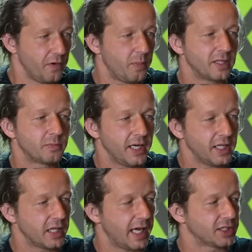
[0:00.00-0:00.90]
if you've been
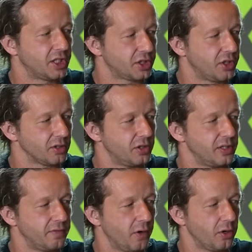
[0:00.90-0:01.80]
spending the last six years
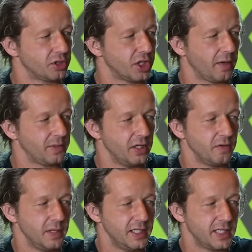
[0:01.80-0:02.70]
using Photoshop, then
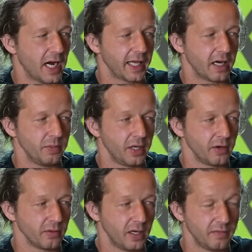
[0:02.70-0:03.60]
you've been designing at a
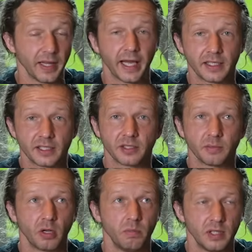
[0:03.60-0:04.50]
beginner level. That
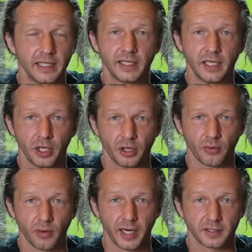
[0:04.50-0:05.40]
is completely
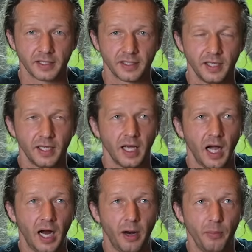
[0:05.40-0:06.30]
incorrect.
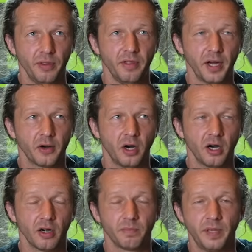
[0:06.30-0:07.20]
Um, there
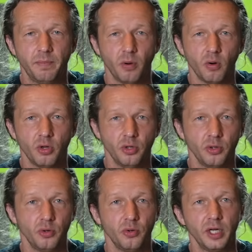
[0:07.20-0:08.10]
are people
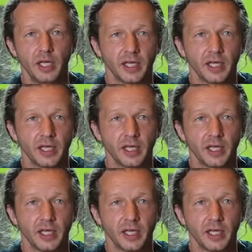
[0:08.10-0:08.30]
who